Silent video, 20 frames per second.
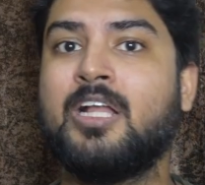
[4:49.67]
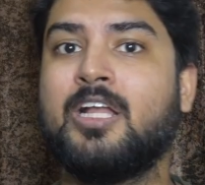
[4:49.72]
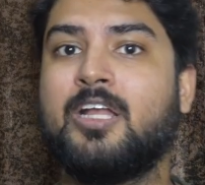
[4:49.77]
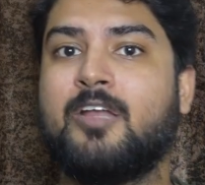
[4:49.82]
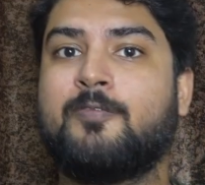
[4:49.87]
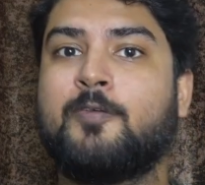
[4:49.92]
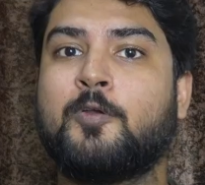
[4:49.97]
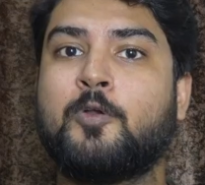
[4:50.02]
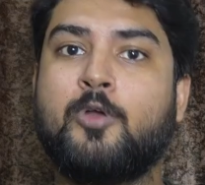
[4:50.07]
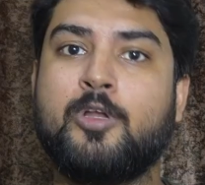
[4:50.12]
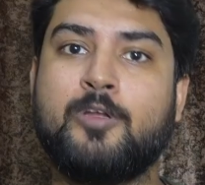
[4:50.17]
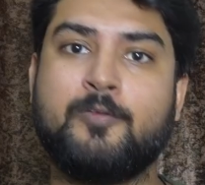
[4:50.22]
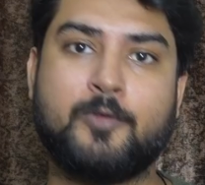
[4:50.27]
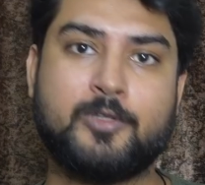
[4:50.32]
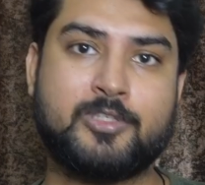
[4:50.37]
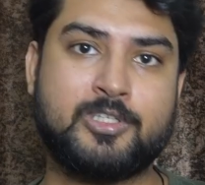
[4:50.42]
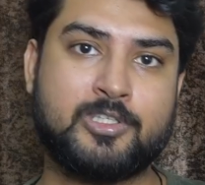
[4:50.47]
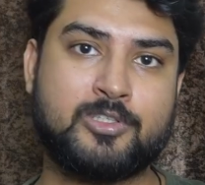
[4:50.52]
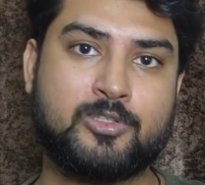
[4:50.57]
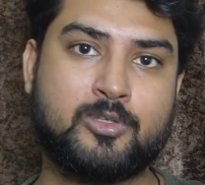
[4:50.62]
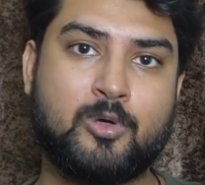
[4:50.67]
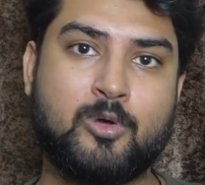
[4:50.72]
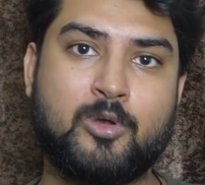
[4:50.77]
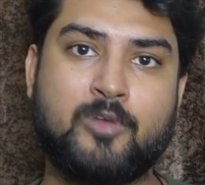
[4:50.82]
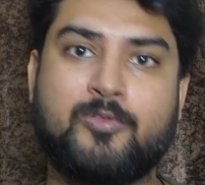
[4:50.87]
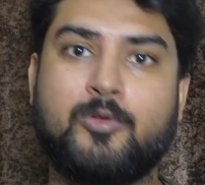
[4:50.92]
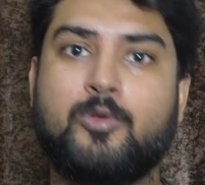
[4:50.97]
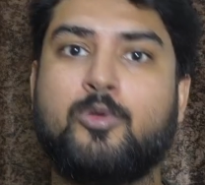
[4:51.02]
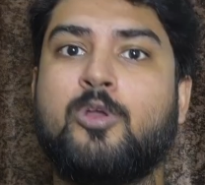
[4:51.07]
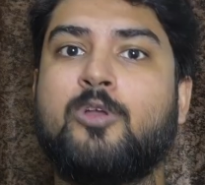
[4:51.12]
If you're going for Cisco,
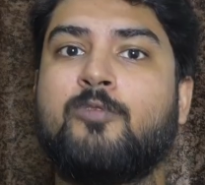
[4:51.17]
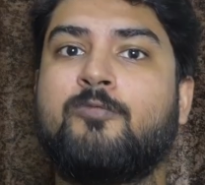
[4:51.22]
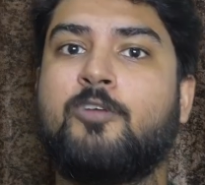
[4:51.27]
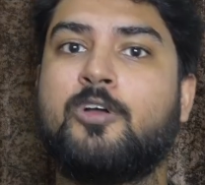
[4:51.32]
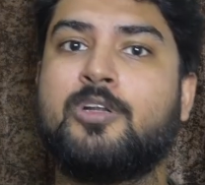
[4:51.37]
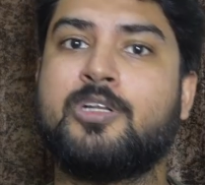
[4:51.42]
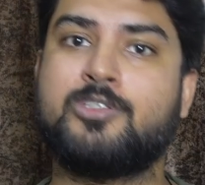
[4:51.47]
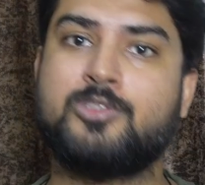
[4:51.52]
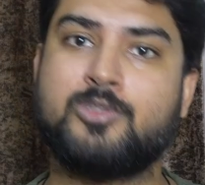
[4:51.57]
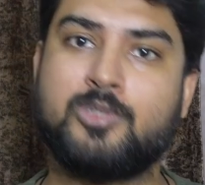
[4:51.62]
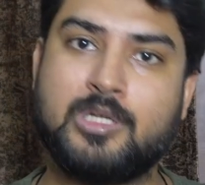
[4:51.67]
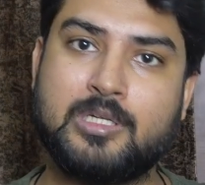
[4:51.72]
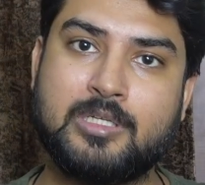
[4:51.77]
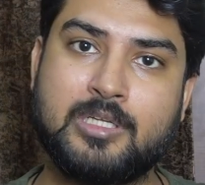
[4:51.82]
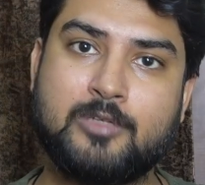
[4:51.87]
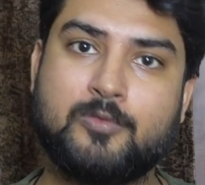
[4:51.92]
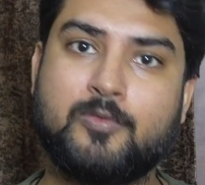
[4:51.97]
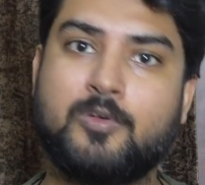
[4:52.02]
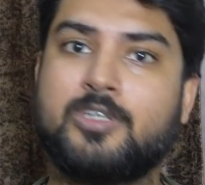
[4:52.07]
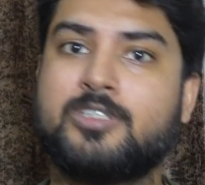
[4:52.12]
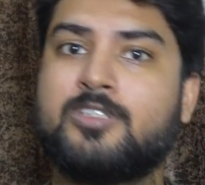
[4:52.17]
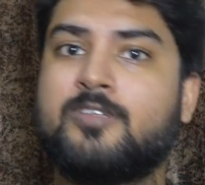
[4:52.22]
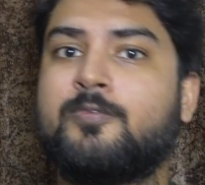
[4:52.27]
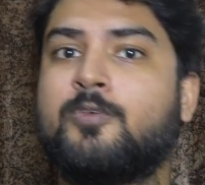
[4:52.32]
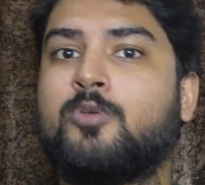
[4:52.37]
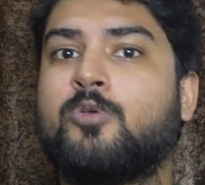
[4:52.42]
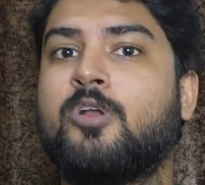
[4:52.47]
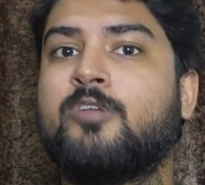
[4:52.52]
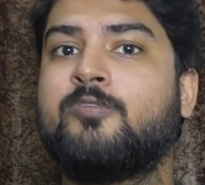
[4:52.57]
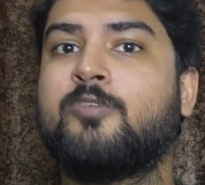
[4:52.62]
if you're going for Arista networks, if
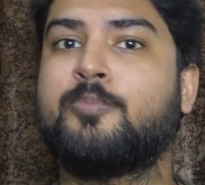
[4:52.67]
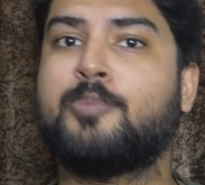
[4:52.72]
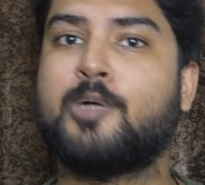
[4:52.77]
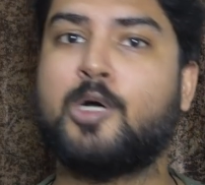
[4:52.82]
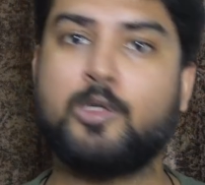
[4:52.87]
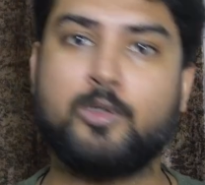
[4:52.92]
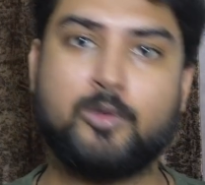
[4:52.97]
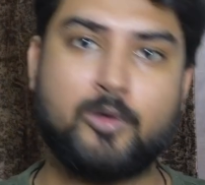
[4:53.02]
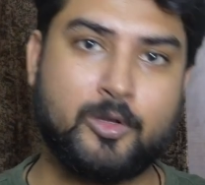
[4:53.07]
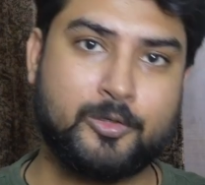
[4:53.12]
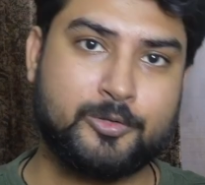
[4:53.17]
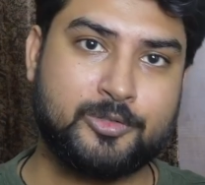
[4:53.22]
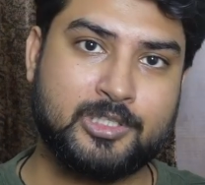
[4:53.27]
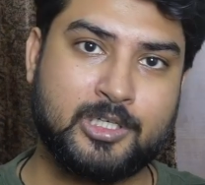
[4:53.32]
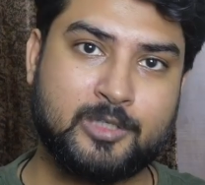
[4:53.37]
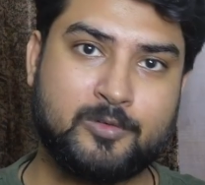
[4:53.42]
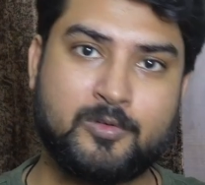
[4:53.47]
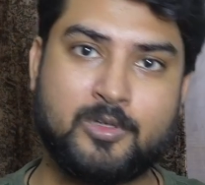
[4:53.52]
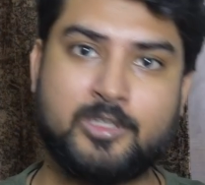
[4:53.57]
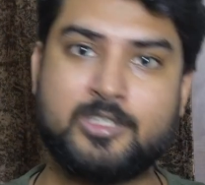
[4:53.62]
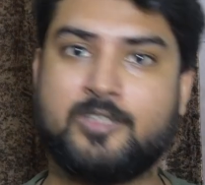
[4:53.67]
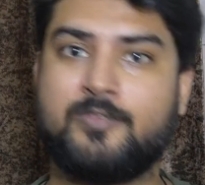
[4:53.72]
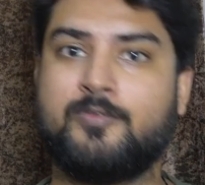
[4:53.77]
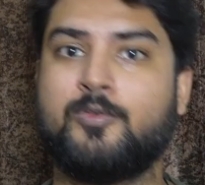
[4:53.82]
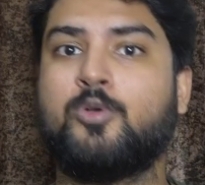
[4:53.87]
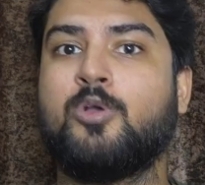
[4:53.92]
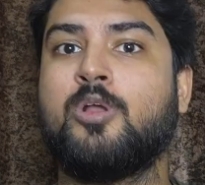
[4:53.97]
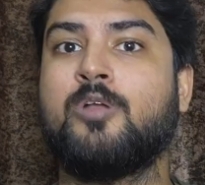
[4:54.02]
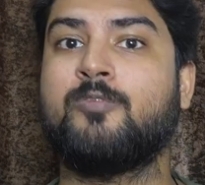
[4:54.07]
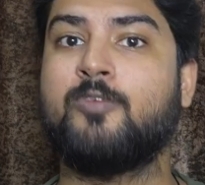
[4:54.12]
you're going for Palo Alto networks, if
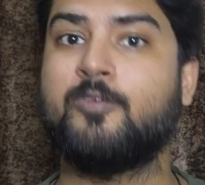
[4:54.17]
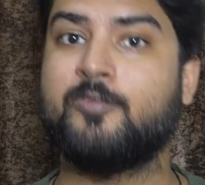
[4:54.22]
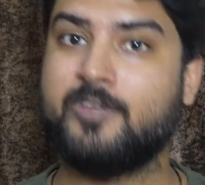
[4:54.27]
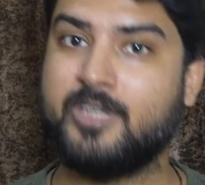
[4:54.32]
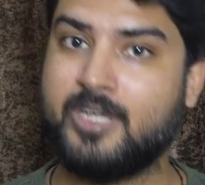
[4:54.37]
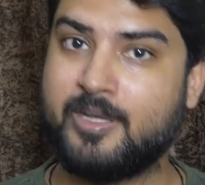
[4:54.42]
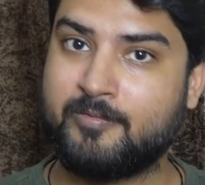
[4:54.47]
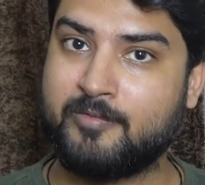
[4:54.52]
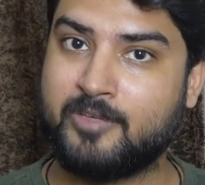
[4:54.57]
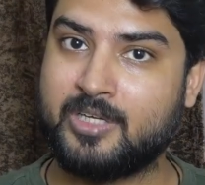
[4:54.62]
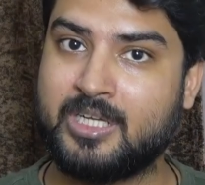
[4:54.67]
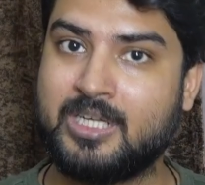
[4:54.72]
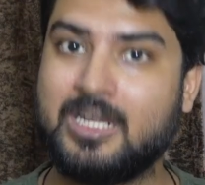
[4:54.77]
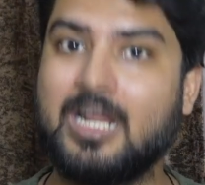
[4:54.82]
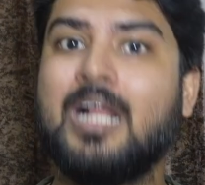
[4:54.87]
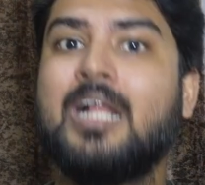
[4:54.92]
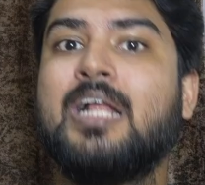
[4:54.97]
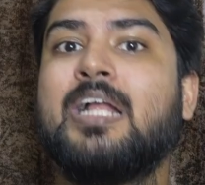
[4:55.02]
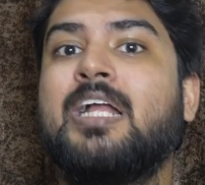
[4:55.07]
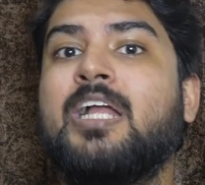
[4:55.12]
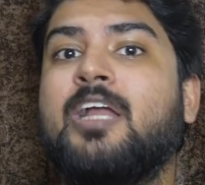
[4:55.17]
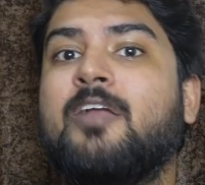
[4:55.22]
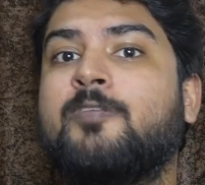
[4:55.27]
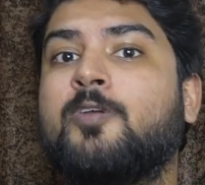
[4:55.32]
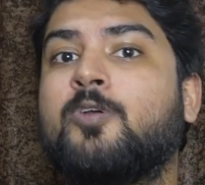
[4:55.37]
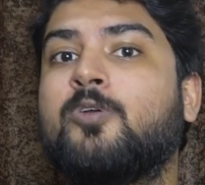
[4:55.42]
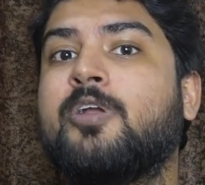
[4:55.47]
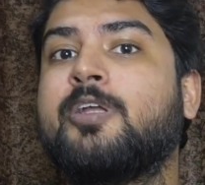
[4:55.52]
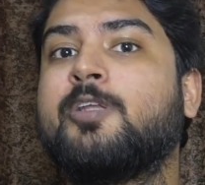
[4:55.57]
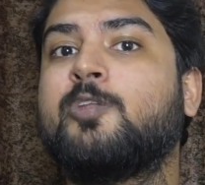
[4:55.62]
you're going for VMware, if
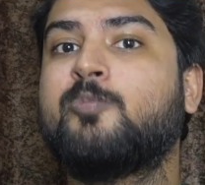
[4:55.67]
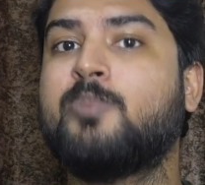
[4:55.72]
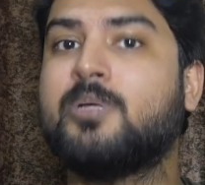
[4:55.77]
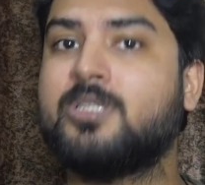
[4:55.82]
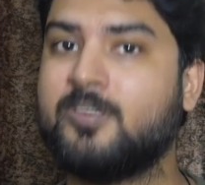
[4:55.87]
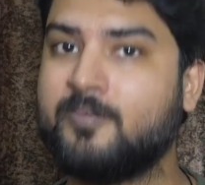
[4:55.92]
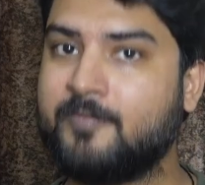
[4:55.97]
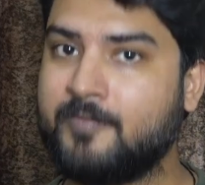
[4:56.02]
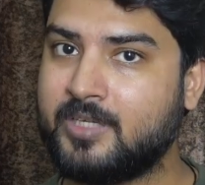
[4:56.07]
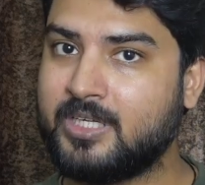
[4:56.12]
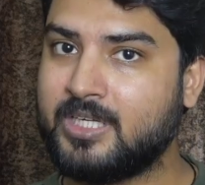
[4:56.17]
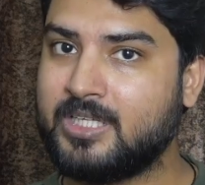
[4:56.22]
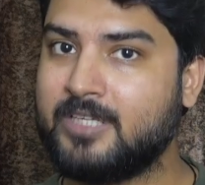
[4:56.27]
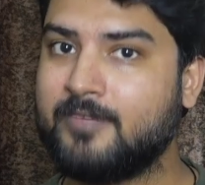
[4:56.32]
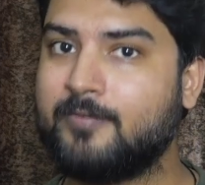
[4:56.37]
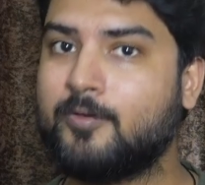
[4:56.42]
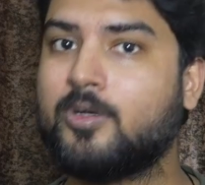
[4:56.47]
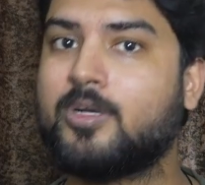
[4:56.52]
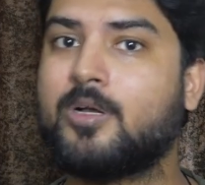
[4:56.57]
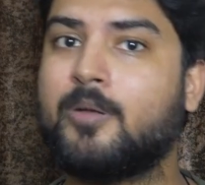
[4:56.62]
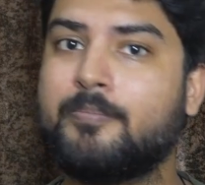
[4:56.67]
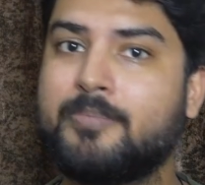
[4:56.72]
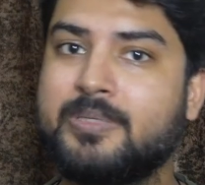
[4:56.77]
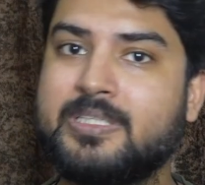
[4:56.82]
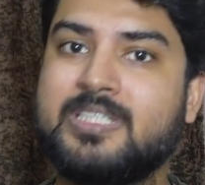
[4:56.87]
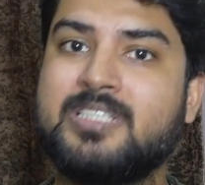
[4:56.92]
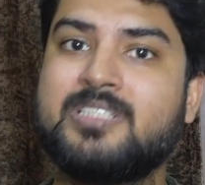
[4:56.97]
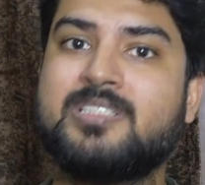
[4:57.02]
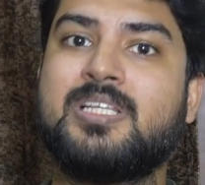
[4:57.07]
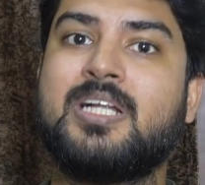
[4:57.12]
you're going specifically for
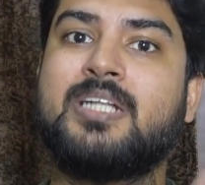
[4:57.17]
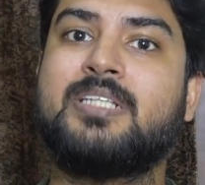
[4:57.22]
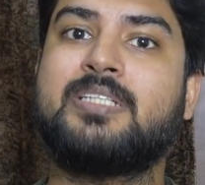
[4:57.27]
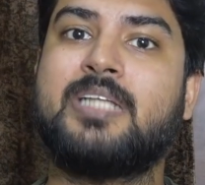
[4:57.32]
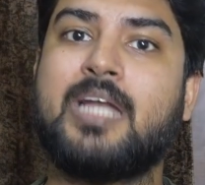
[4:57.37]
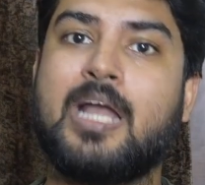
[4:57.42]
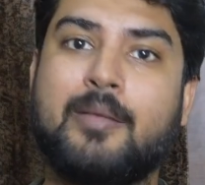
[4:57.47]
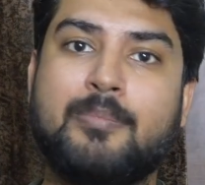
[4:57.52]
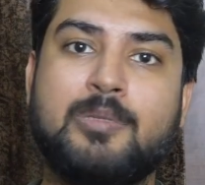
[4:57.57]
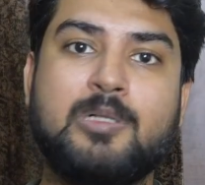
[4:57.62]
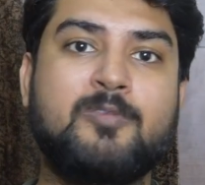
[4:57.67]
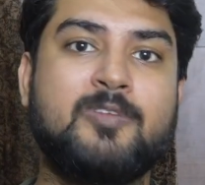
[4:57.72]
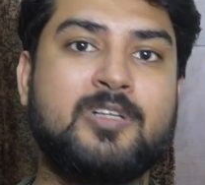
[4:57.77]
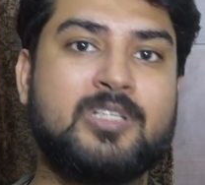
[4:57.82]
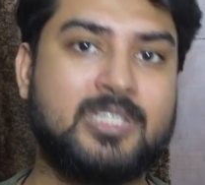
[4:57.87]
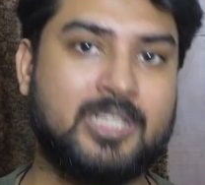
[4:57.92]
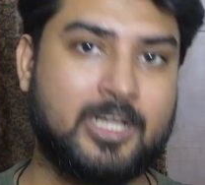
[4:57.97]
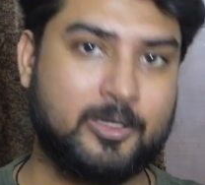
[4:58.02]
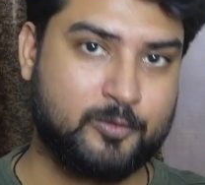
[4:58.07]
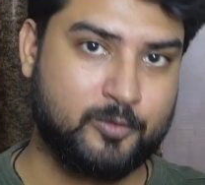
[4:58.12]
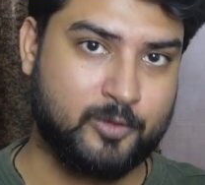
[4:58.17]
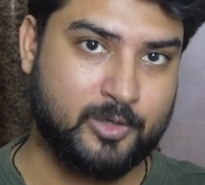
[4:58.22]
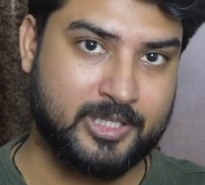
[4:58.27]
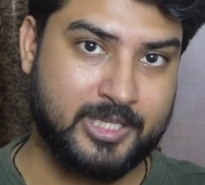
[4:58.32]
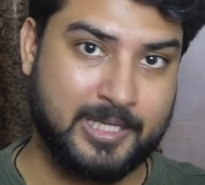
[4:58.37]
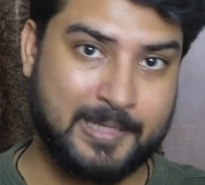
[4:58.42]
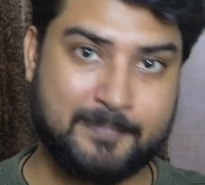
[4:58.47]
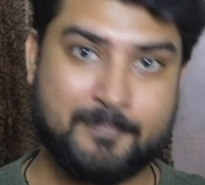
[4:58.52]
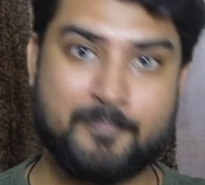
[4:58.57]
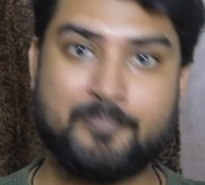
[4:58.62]
companies that dabble with
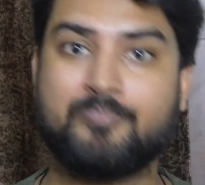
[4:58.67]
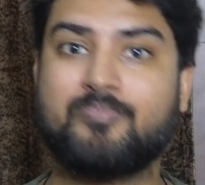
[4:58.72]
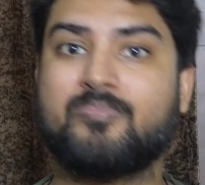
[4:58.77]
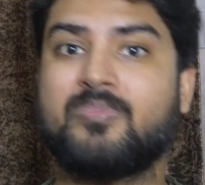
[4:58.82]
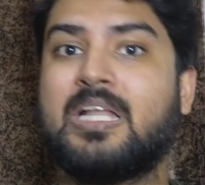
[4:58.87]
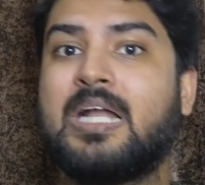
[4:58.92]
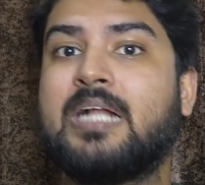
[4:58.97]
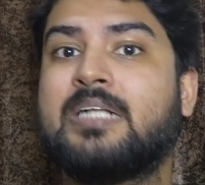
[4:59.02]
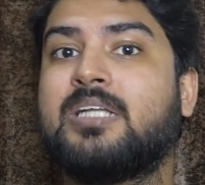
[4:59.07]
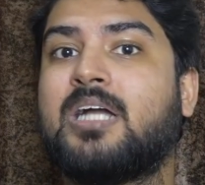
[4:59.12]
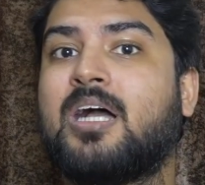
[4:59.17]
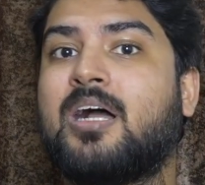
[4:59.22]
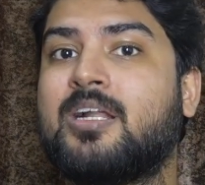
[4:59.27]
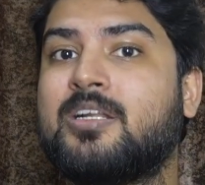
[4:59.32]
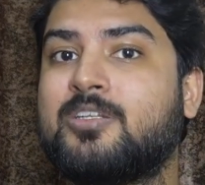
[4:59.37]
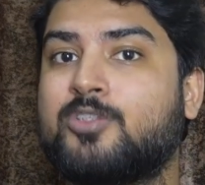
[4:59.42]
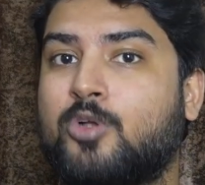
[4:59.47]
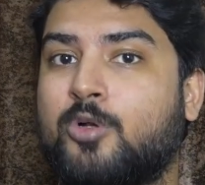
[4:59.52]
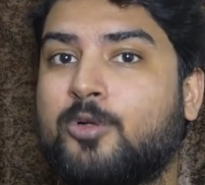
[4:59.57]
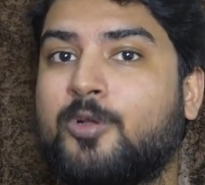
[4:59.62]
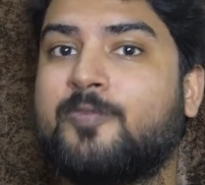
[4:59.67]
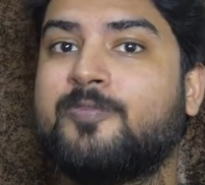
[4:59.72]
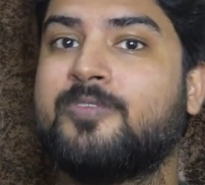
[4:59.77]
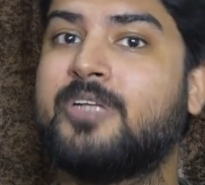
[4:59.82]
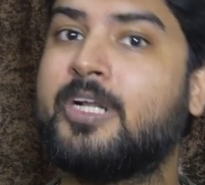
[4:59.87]
networking, that are sort of